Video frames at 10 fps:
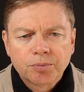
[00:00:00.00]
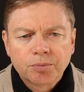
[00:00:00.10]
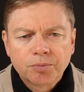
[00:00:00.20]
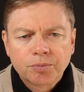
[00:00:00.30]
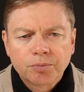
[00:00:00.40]

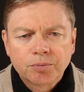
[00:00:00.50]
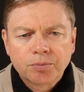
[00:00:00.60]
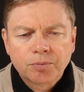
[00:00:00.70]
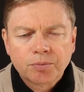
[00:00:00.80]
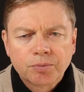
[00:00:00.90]

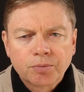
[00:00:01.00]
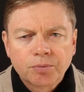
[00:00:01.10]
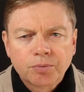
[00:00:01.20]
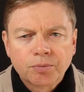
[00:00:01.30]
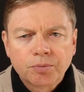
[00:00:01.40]

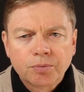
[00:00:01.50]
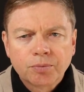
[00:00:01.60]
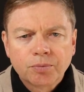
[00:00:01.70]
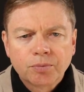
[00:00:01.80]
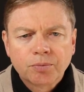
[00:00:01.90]

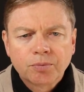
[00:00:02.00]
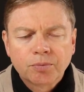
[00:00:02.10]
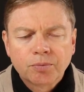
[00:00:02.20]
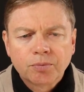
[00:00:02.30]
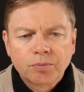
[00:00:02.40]

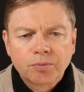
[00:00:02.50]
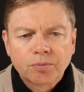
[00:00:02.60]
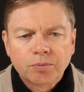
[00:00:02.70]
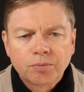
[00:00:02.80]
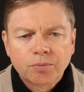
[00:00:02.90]

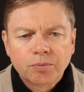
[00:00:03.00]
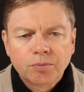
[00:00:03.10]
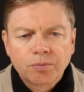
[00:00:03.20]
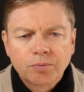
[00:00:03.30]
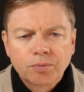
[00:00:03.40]

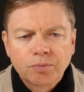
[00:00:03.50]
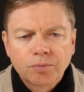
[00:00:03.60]
Nothing is said.